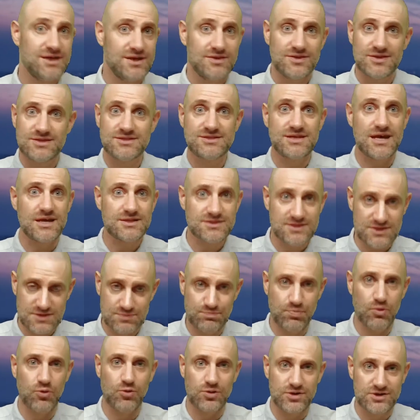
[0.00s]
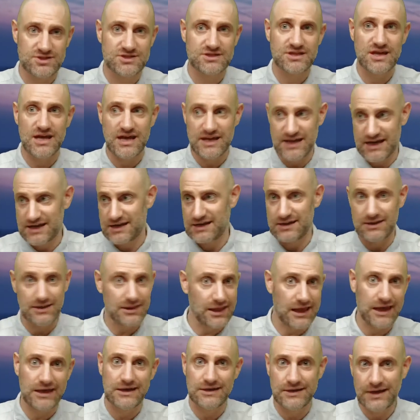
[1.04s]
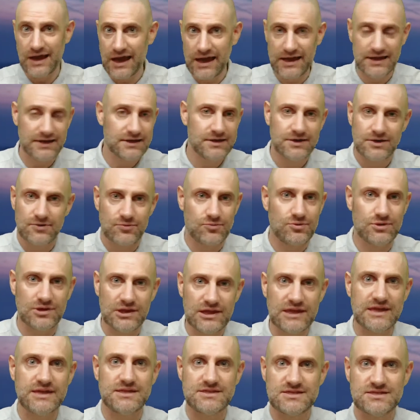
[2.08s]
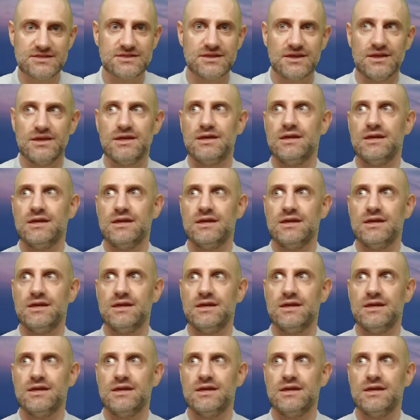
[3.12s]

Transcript: the Census Board said in a late night release,